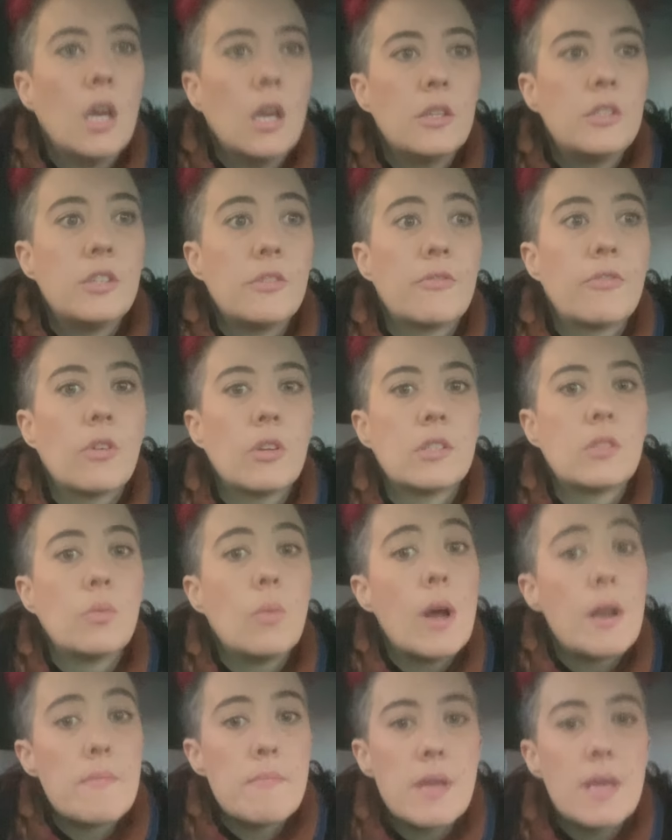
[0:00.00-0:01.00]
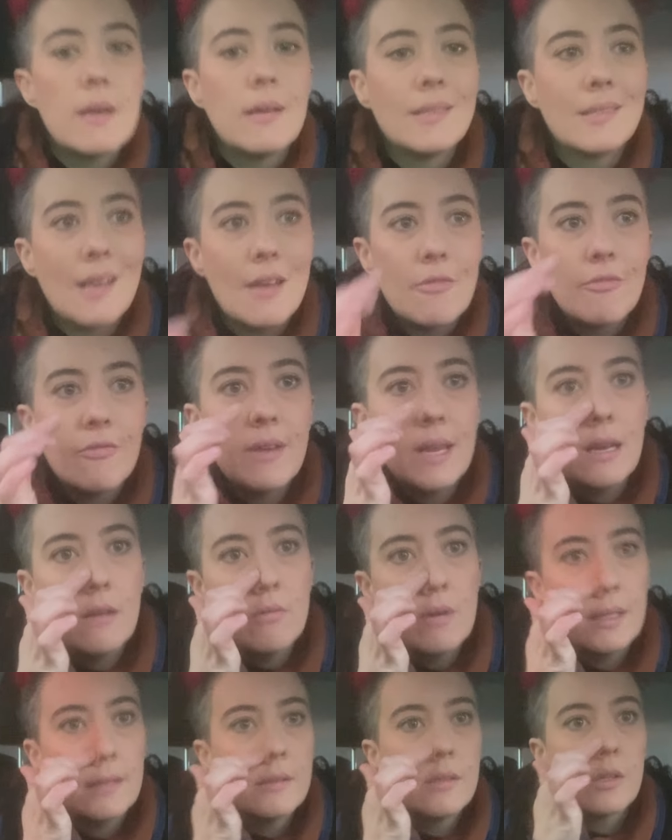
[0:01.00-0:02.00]
defrost one meal as I feed
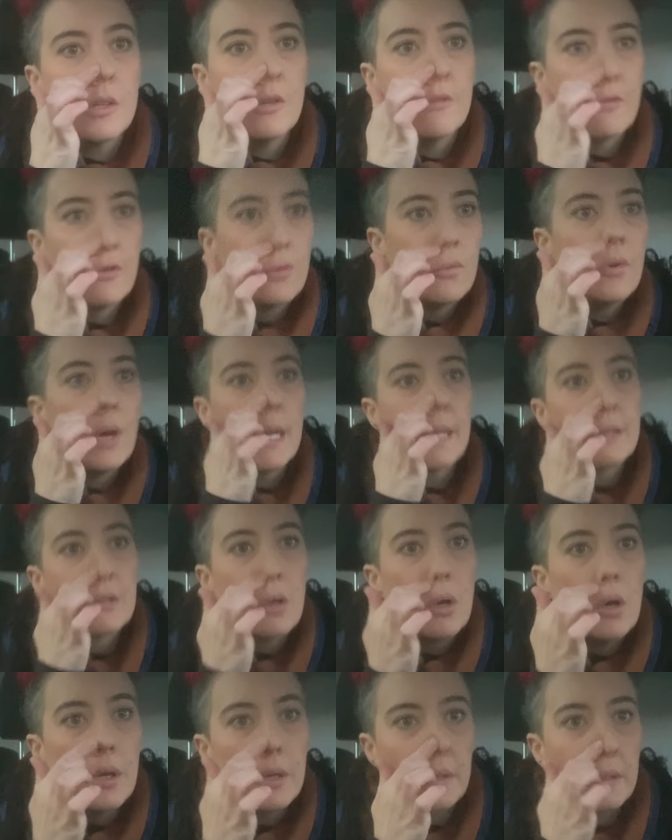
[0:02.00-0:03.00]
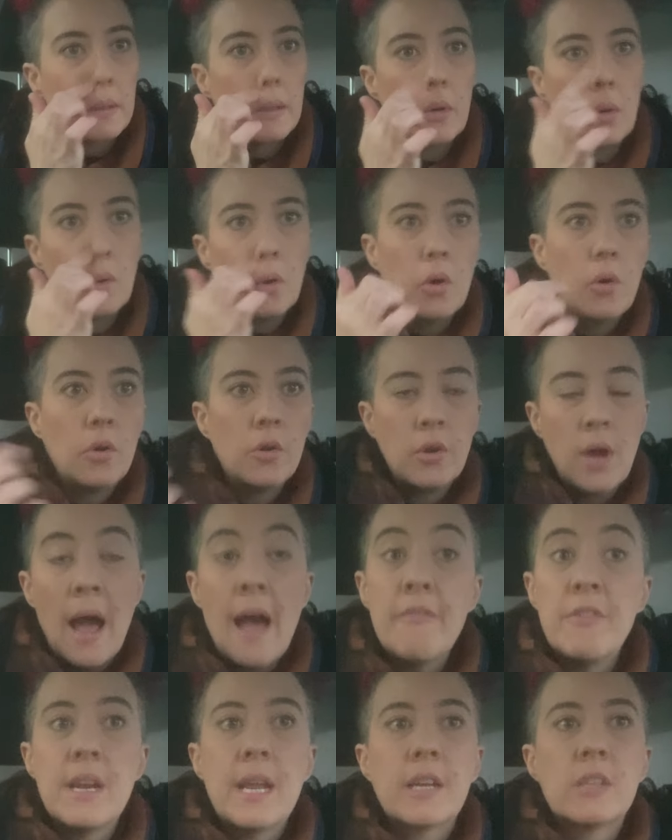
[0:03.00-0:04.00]
one, so you've always got, or
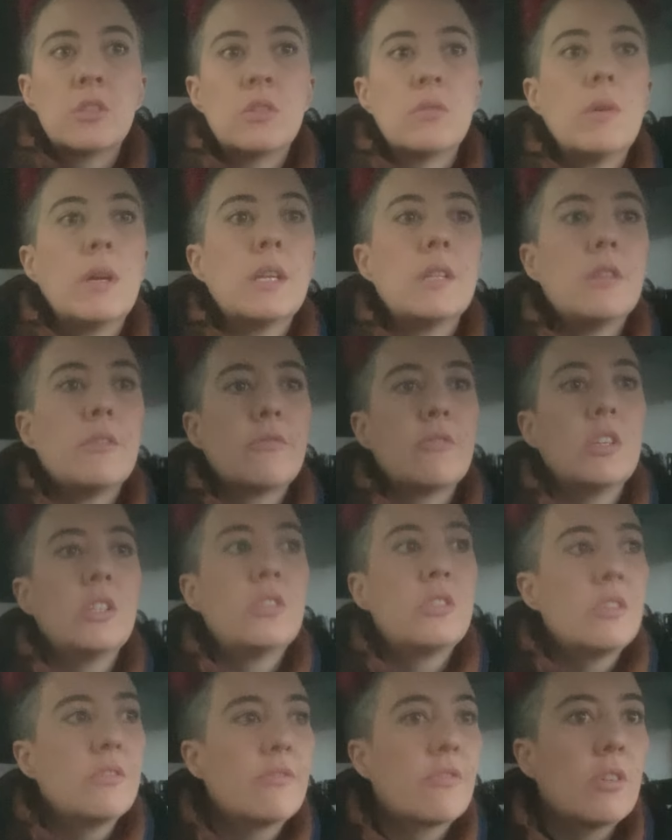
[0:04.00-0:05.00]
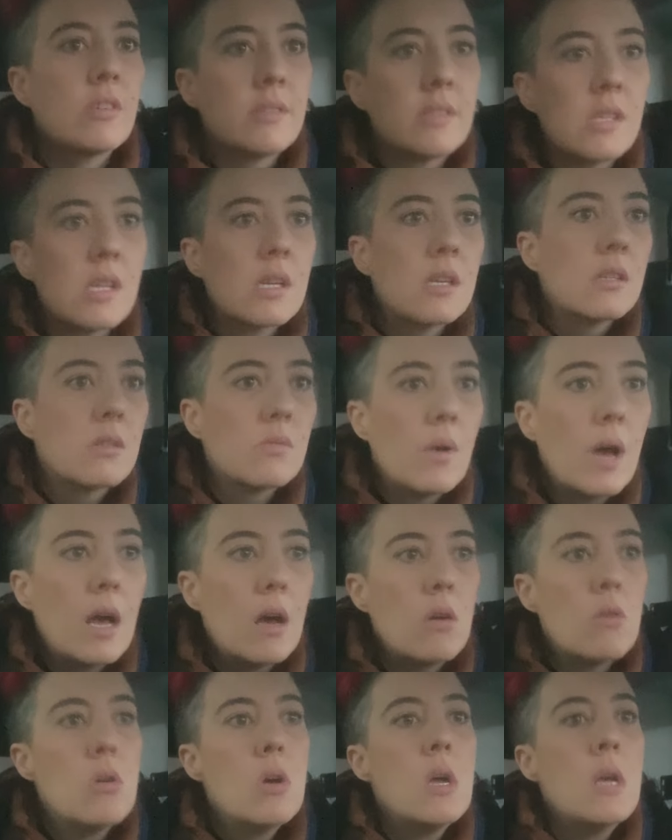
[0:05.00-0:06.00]
have an extra one in the fridge defrosting as
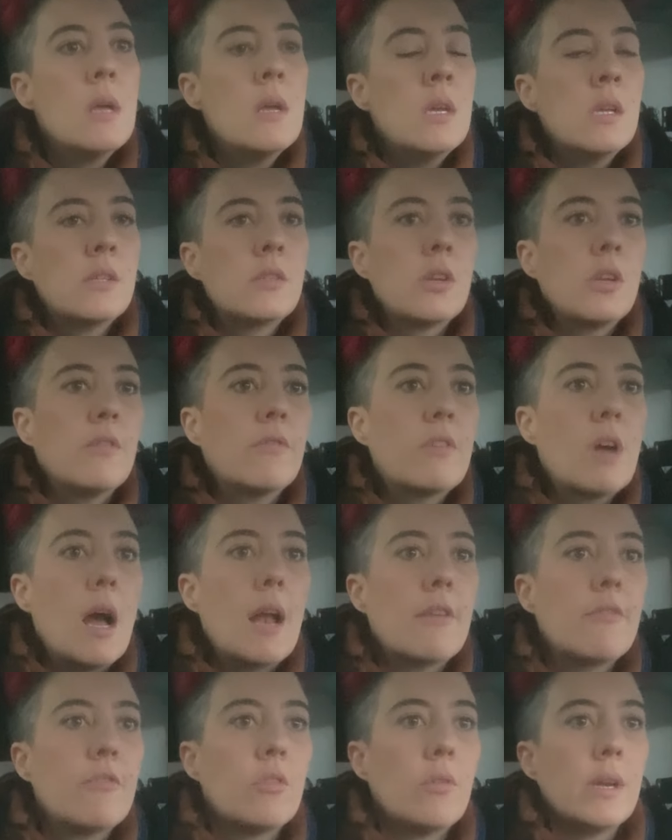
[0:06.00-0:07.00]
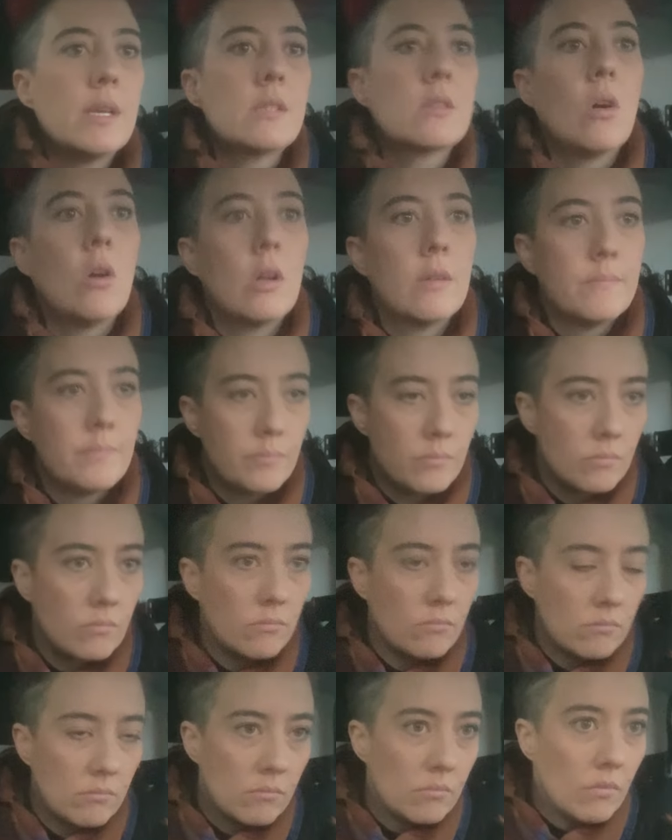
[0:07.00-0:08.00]
well, so you've kind of always got
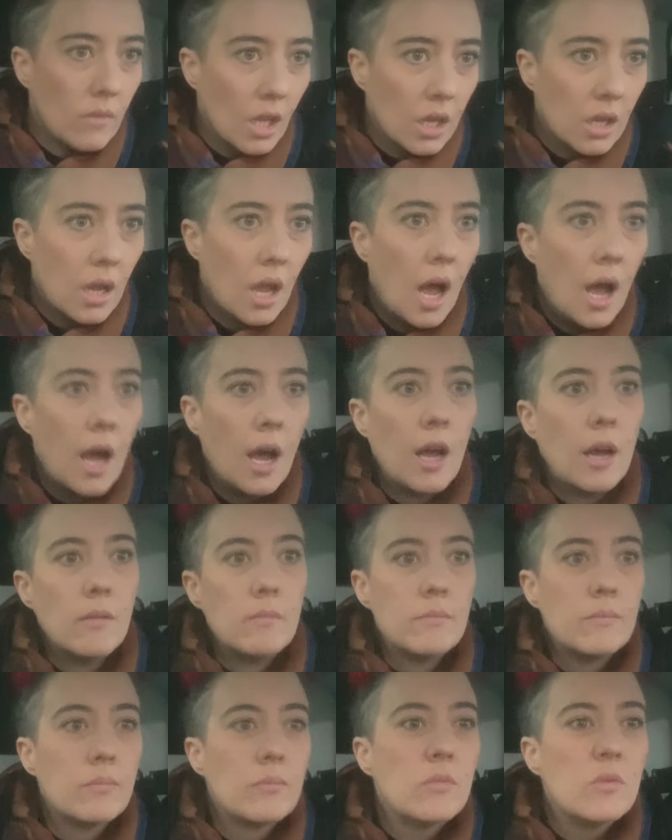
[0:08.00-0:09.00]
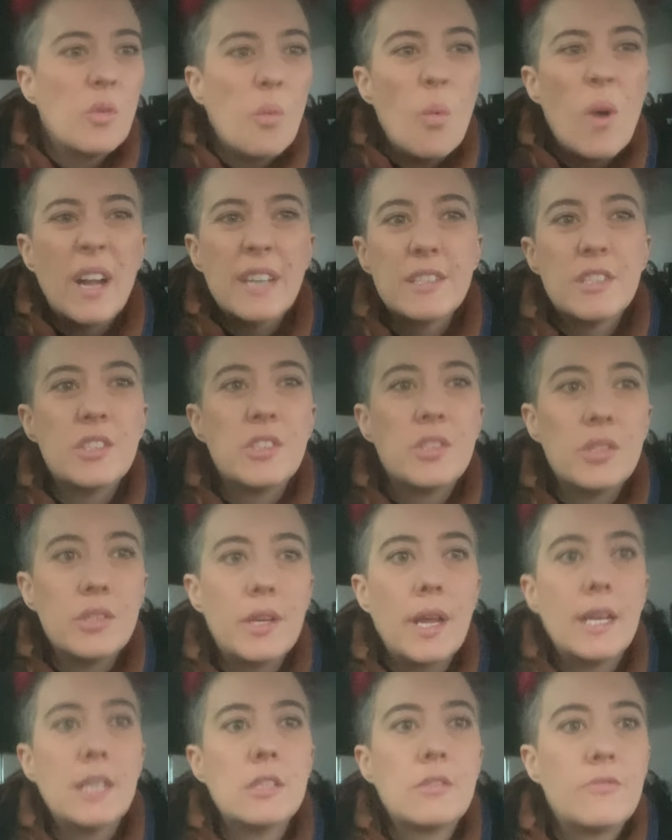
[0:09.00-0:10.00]
1 to 2
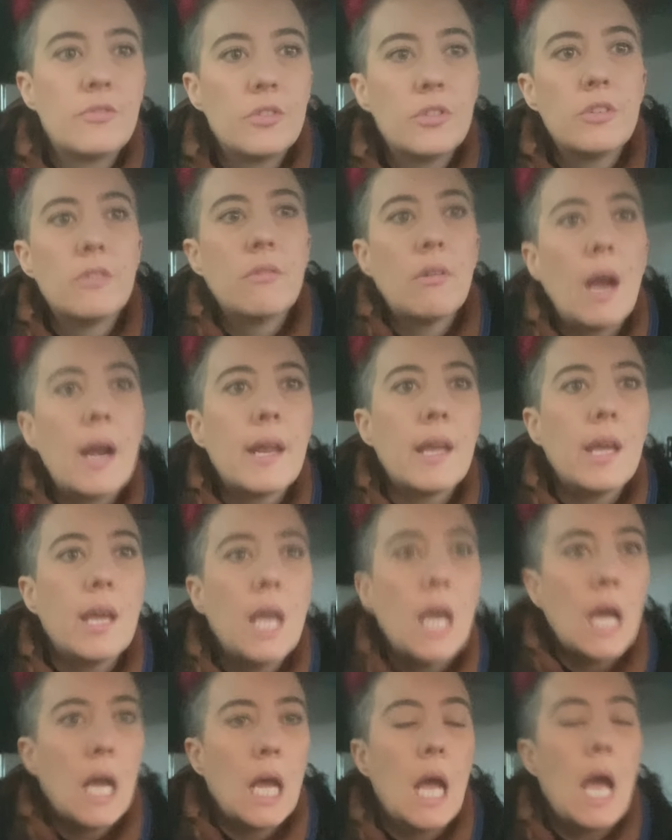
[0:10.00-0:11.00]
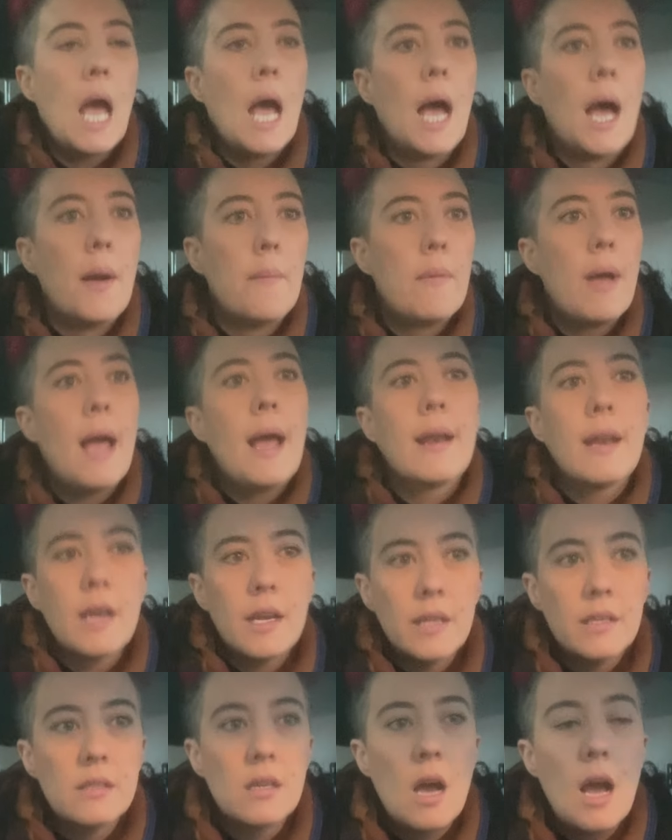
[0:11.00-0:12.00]
days food ready at
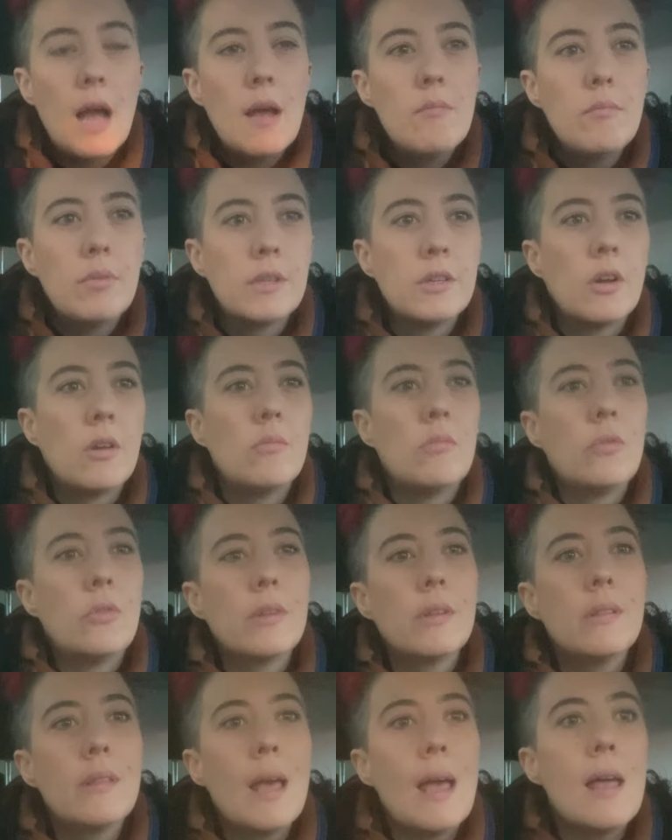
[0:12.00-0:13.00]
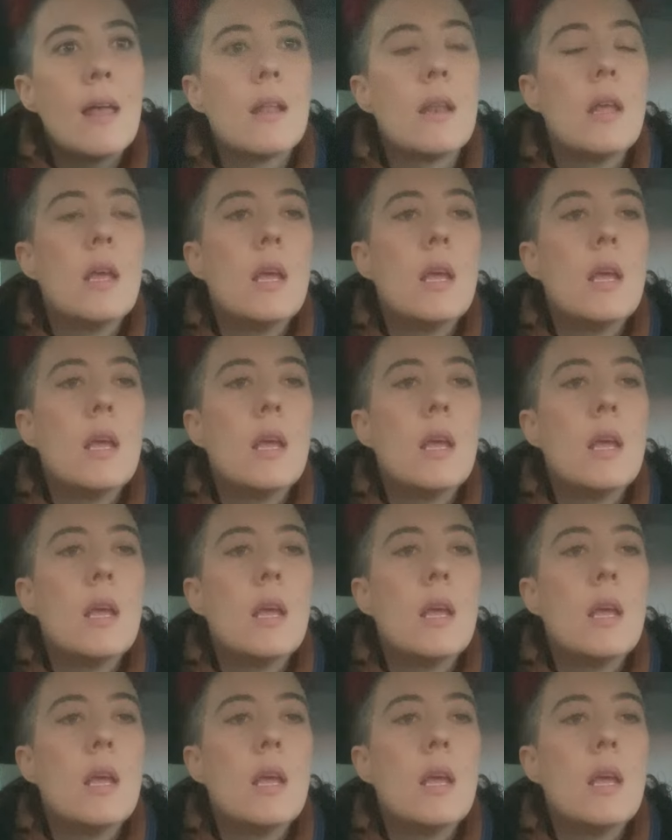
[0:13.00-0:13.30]
any time, but not more than that.